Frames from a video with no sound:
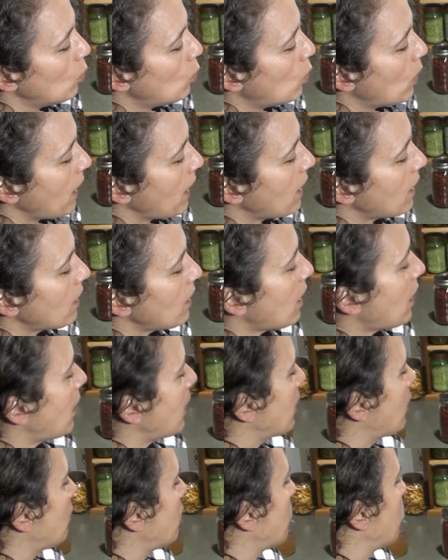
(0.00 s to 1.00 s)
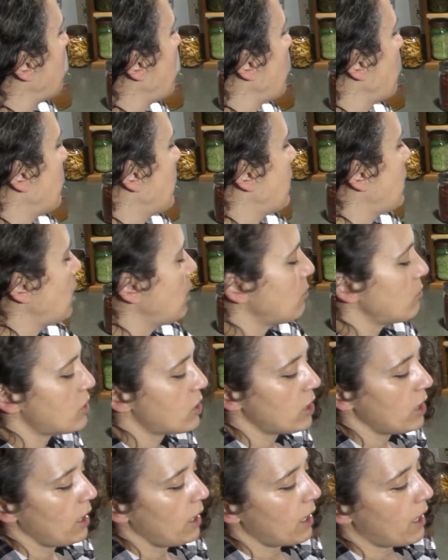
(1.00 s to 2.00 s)
when I go to make my
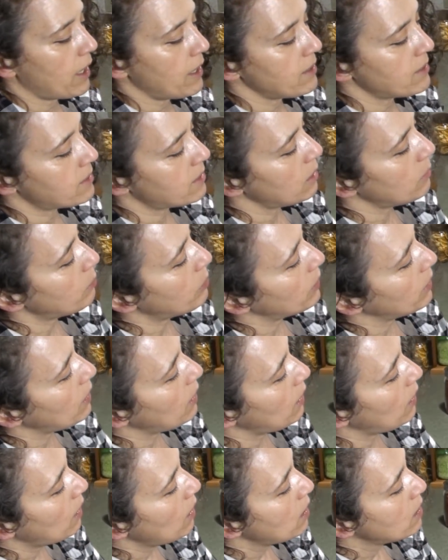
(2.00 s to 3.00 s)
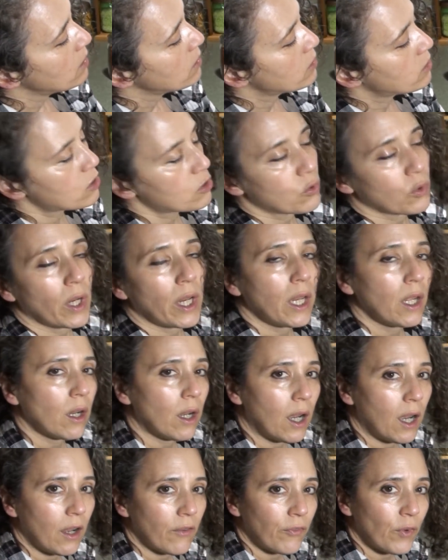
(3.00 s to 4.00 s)
kimchi I simply strain
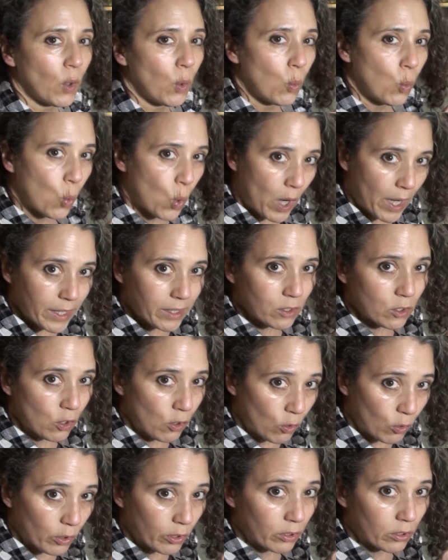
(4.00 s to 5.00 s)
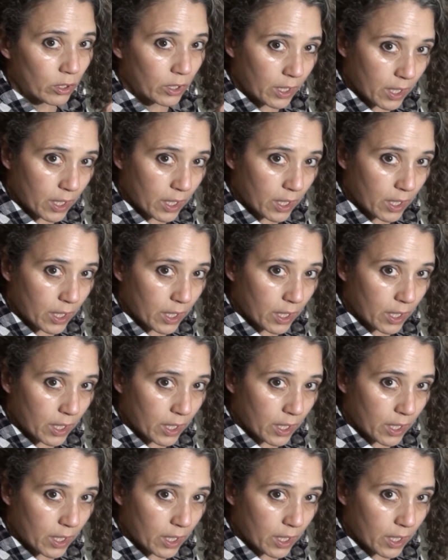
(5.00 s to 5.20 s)
off one quarter